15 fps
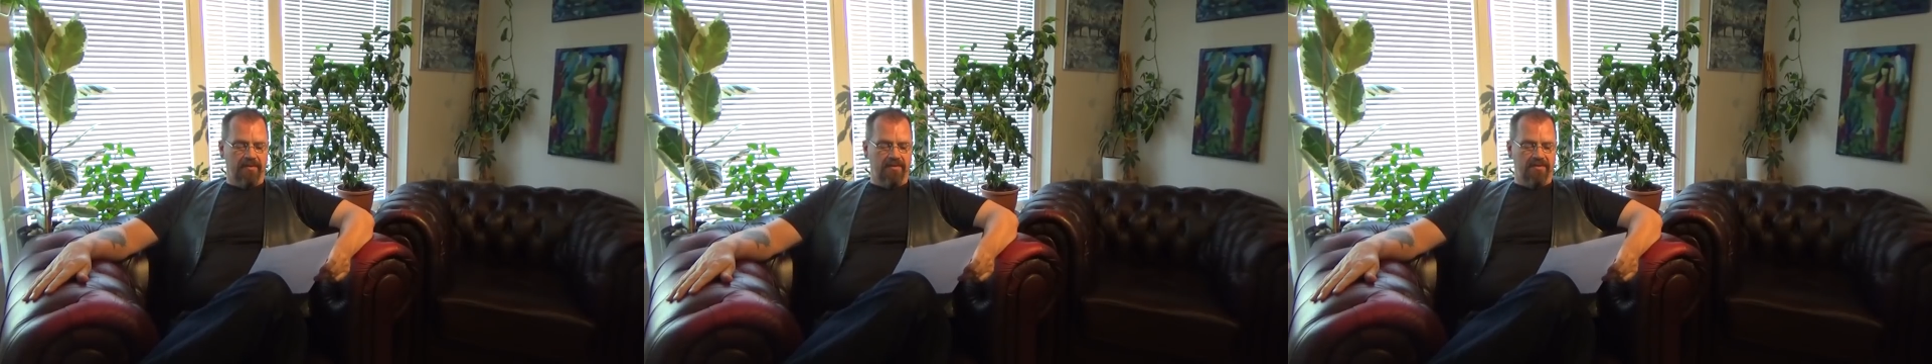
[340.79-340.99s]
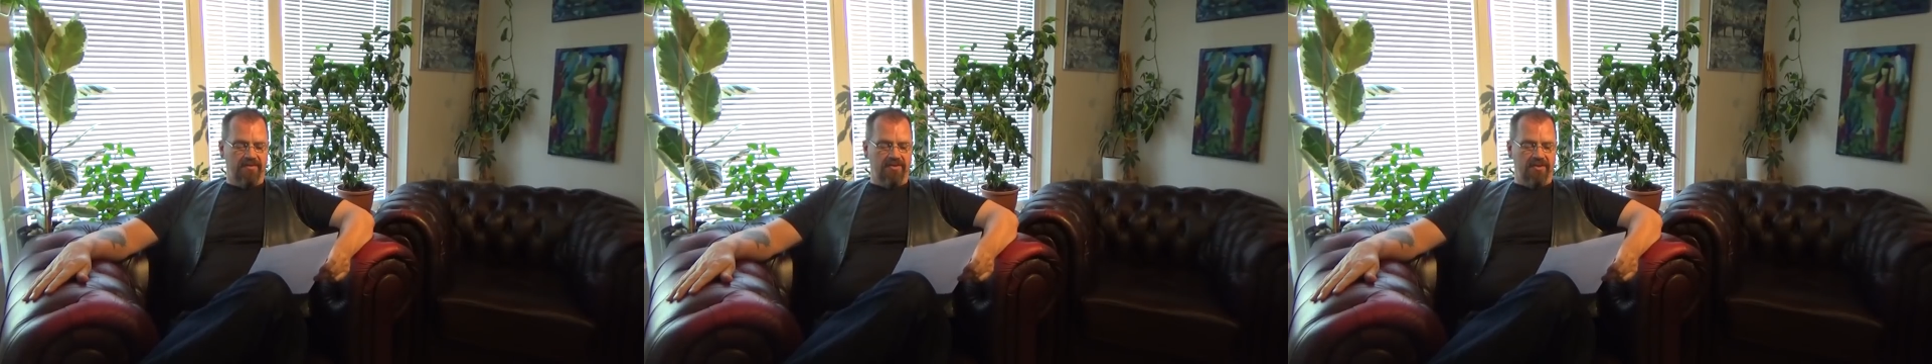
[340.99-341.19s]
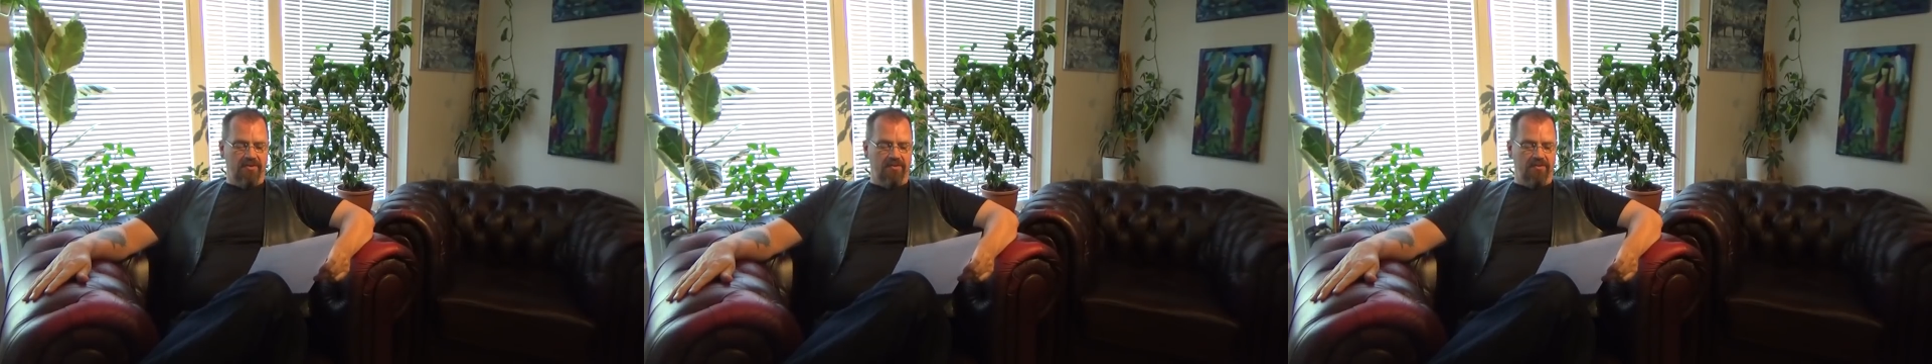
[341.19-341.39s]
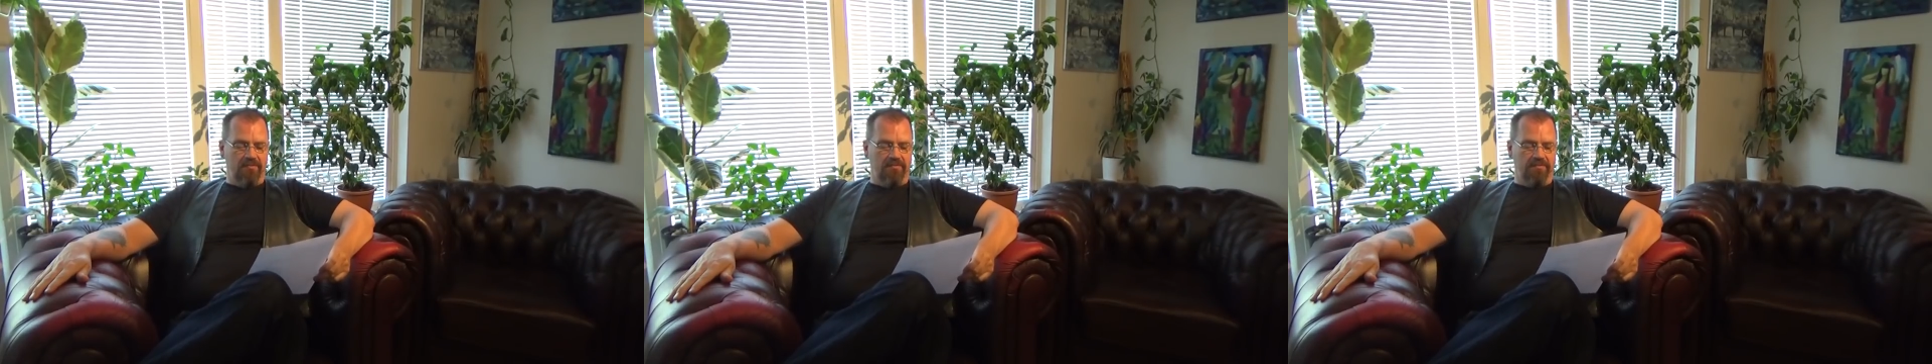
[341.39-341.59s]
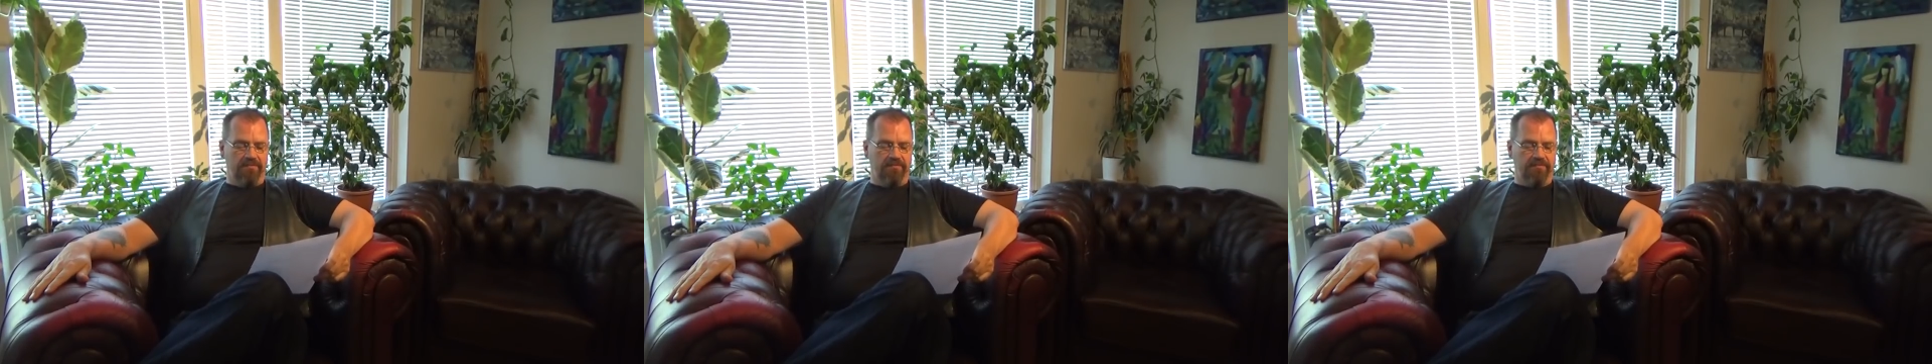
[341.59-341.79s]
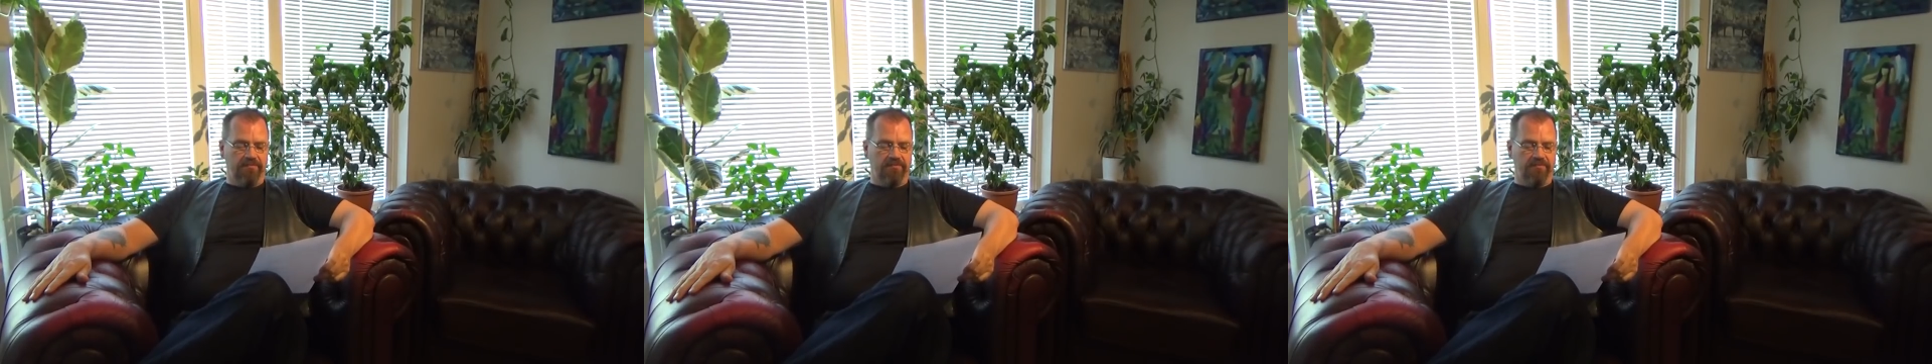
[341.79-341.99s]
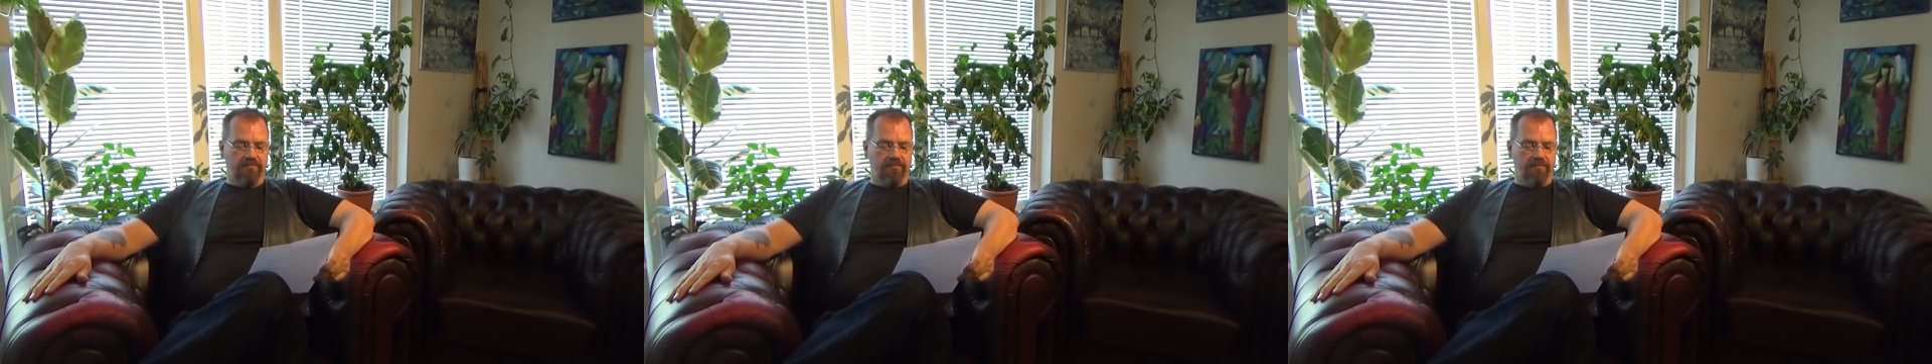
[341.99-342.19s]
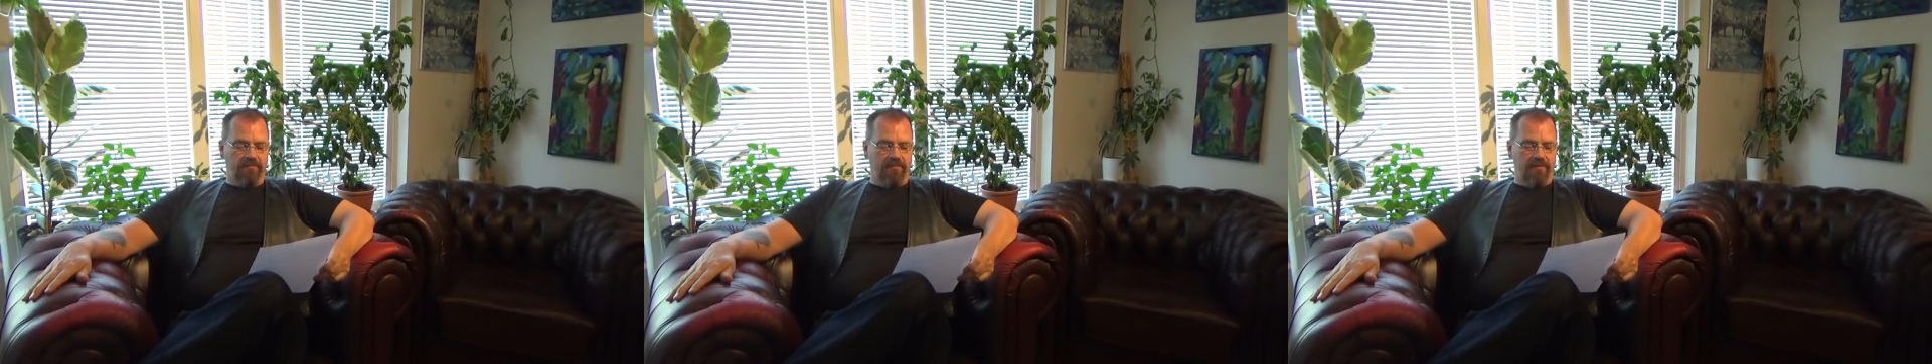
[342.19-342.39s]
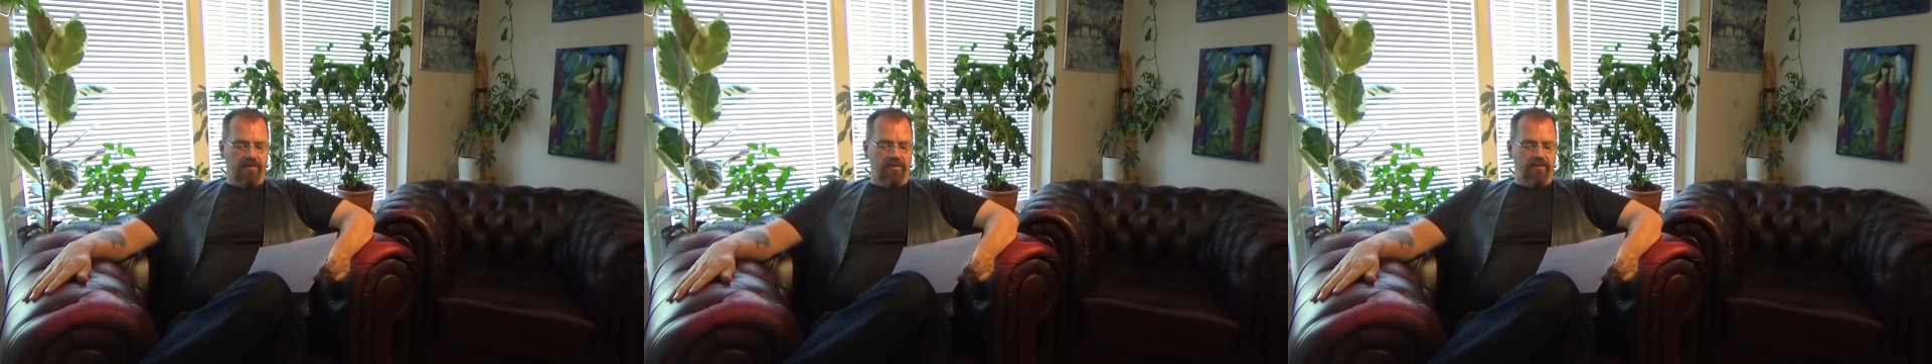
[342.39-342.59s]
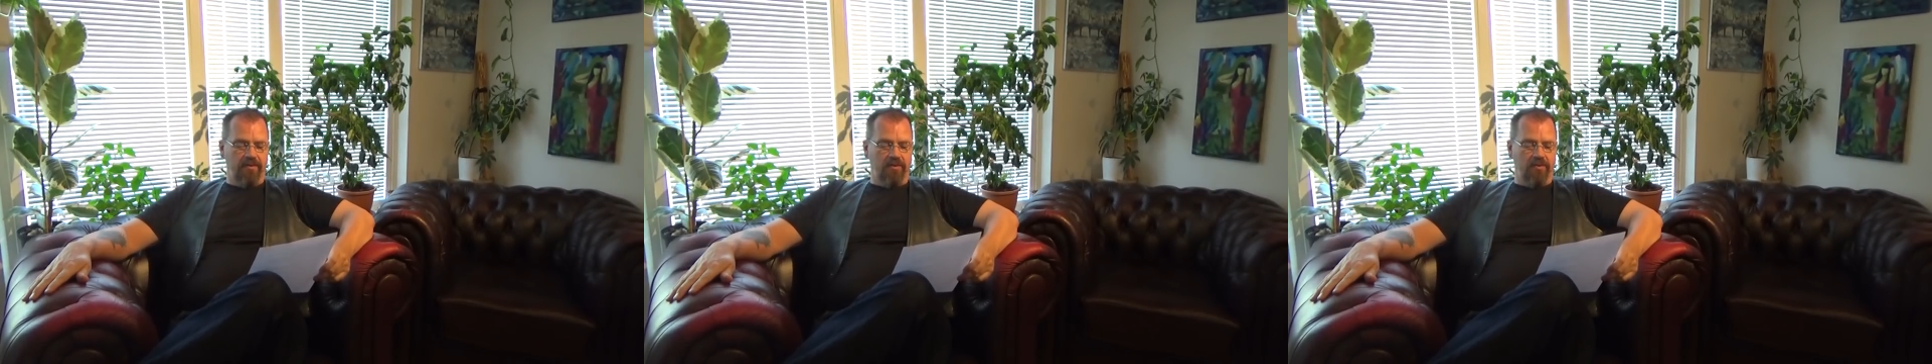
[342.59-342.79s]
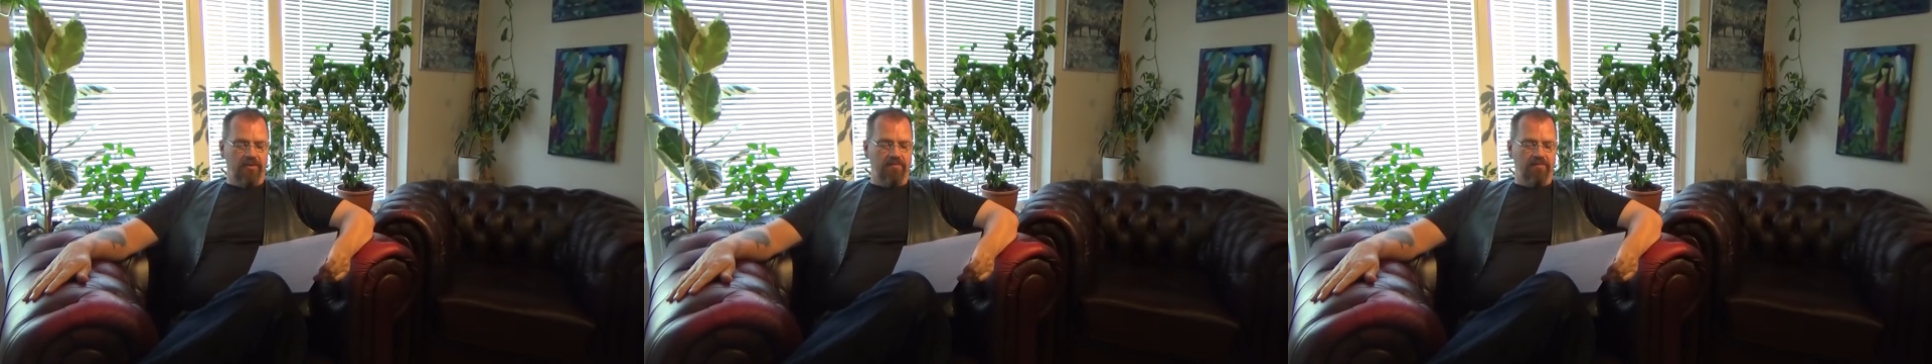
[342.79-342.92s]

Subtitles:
So, you know,